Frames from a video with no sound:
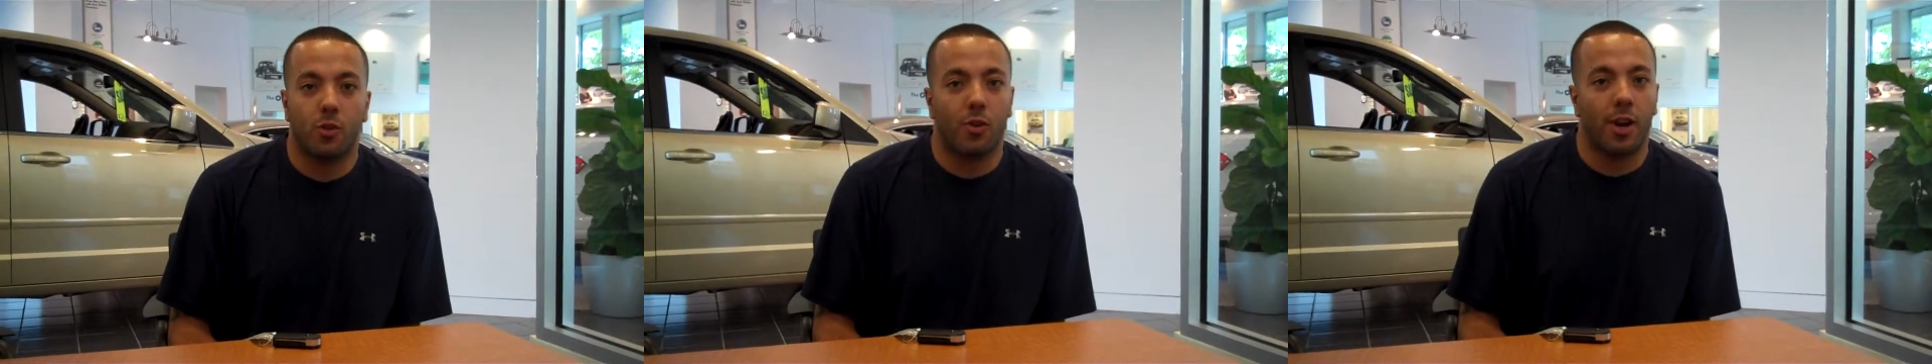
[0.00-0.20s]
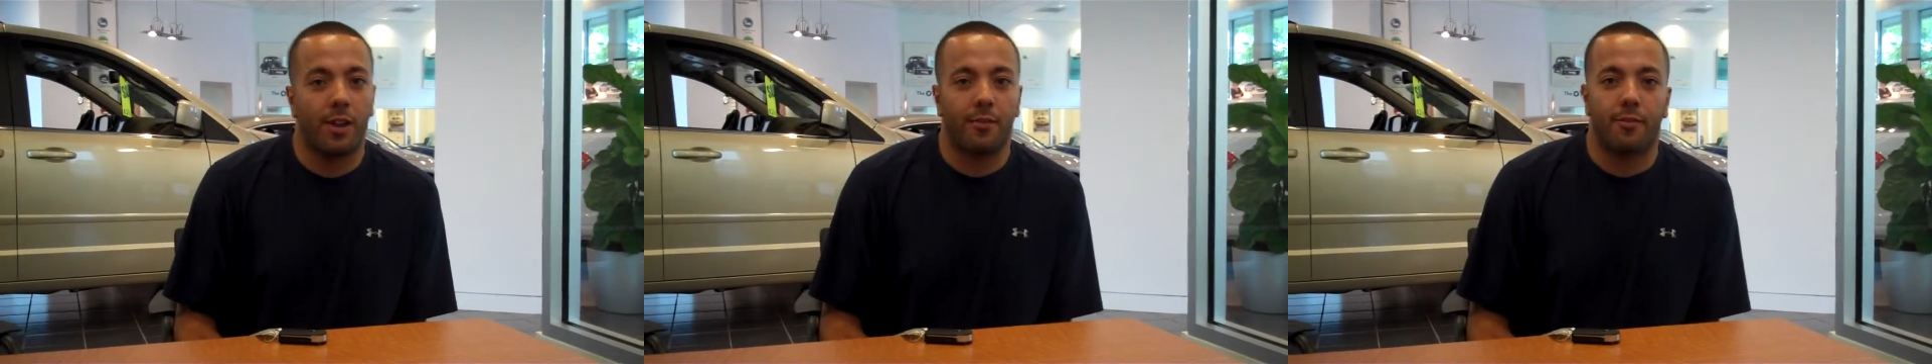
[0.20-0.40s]

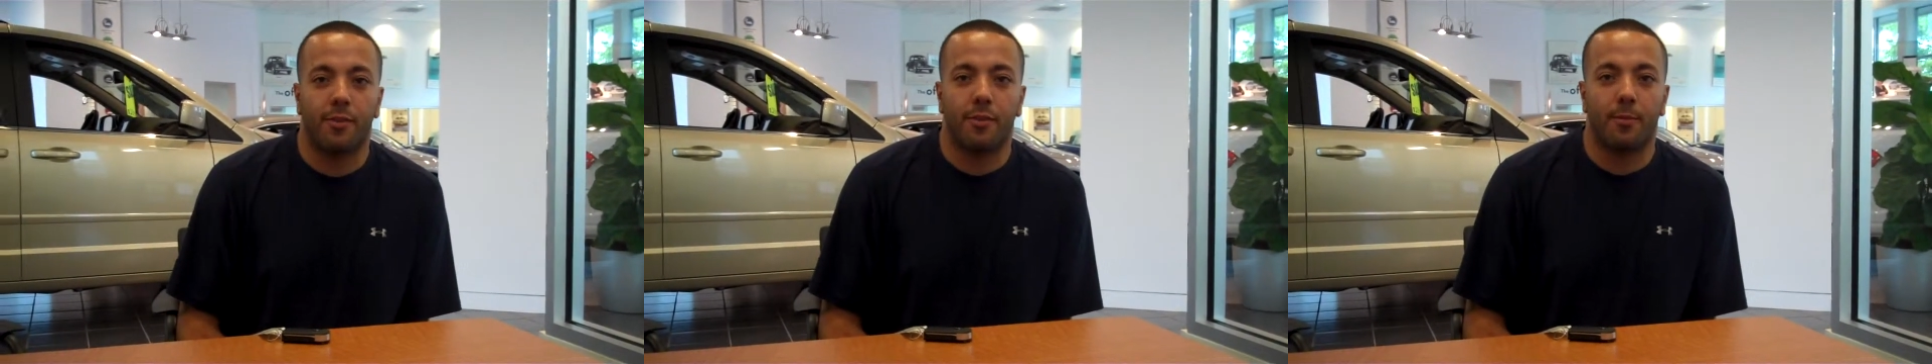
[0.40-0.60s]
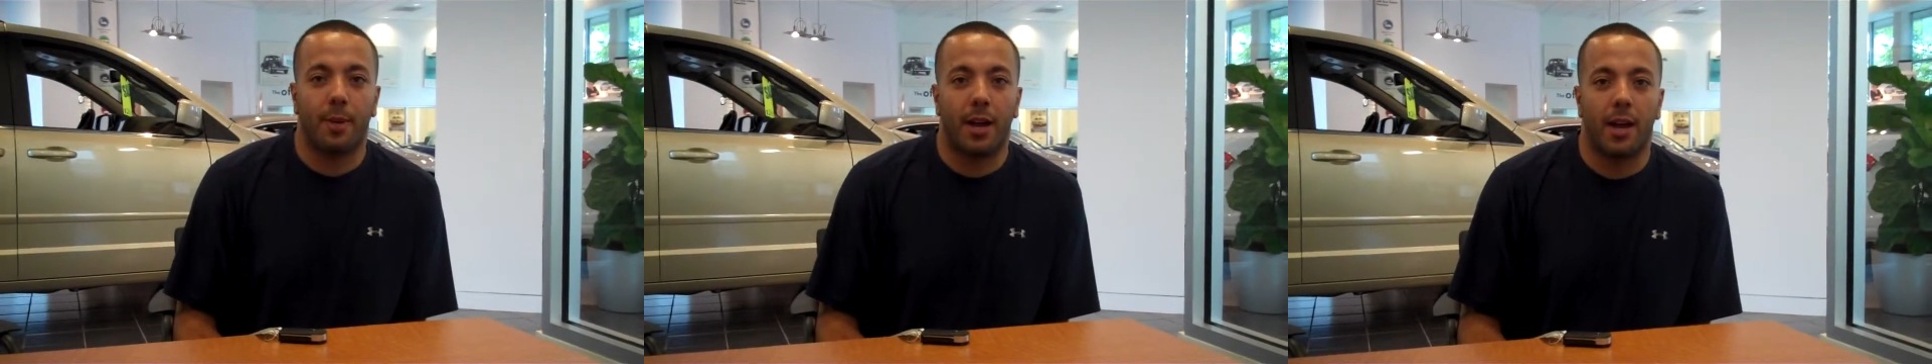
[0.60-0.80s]
Great
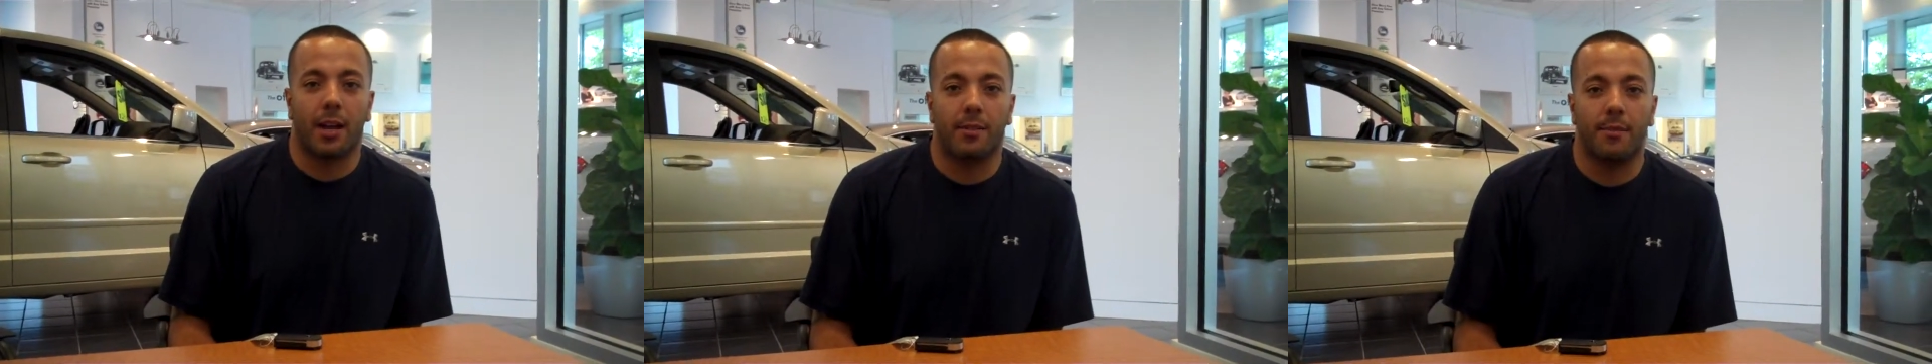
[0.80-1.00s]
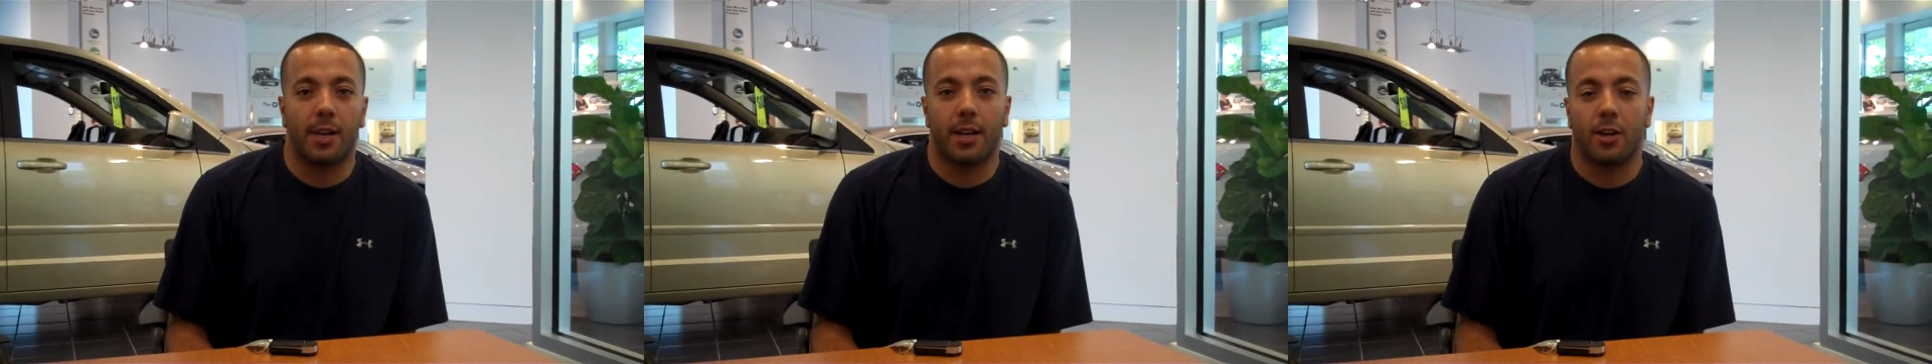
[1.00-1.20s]
for
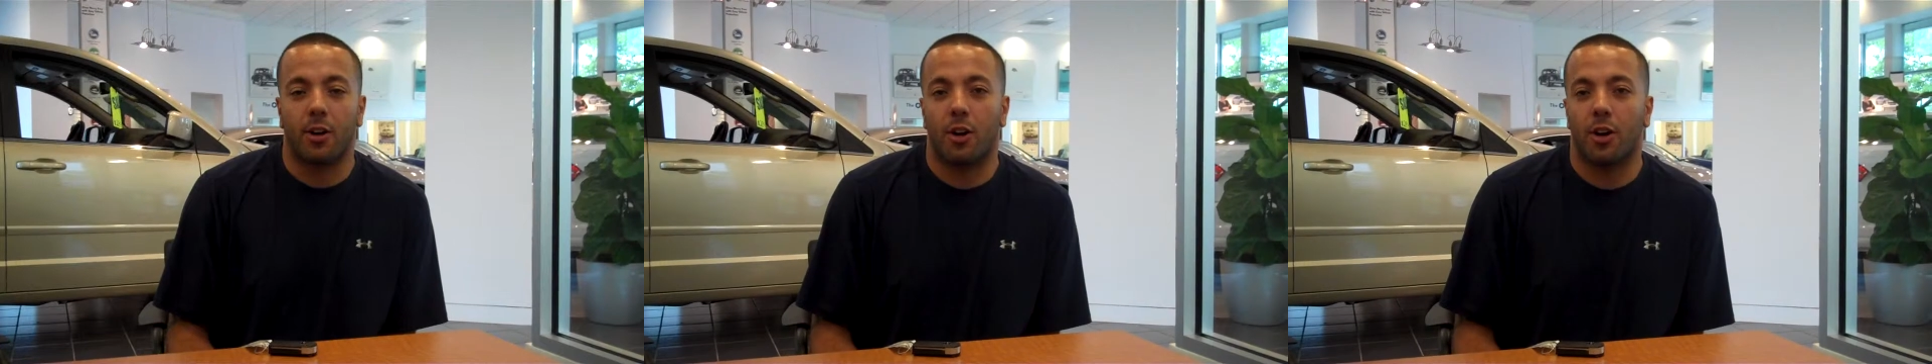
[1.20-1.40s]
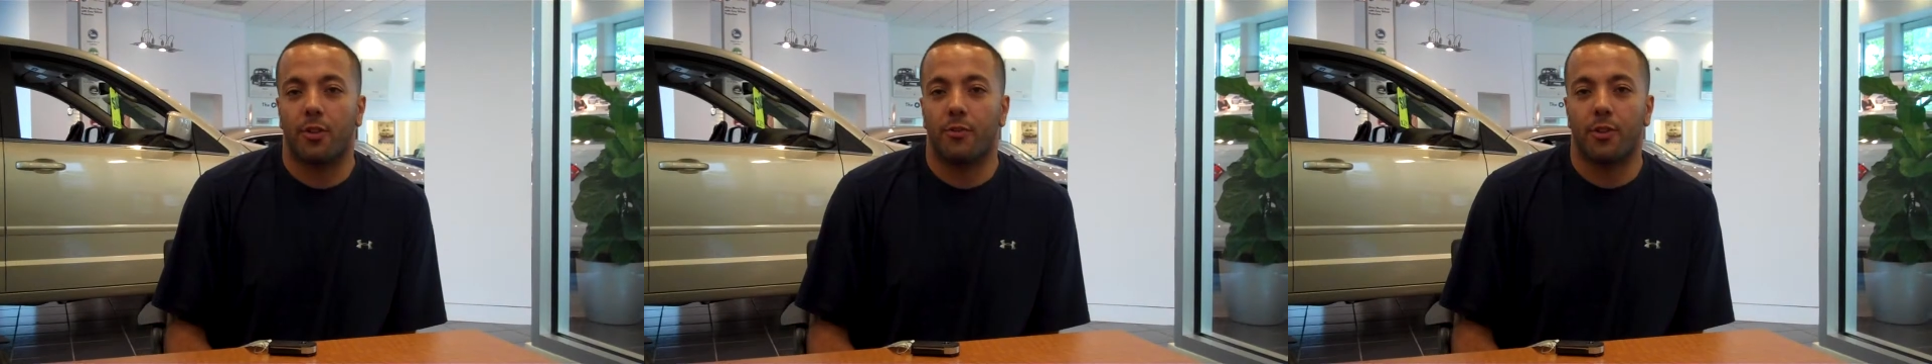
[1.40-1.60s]
buying my
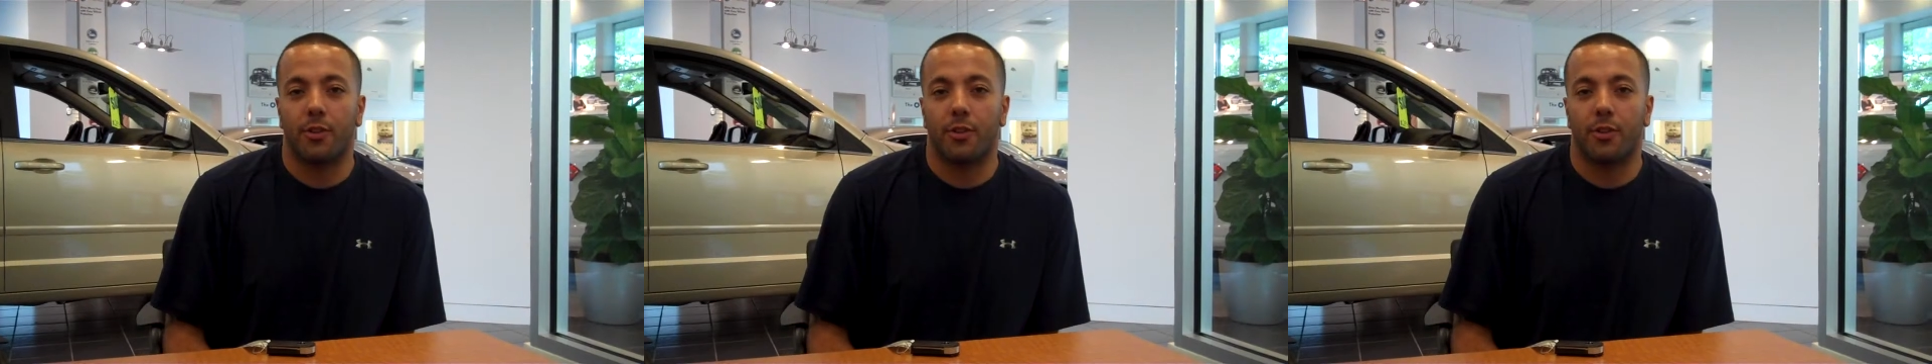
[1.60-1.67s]
car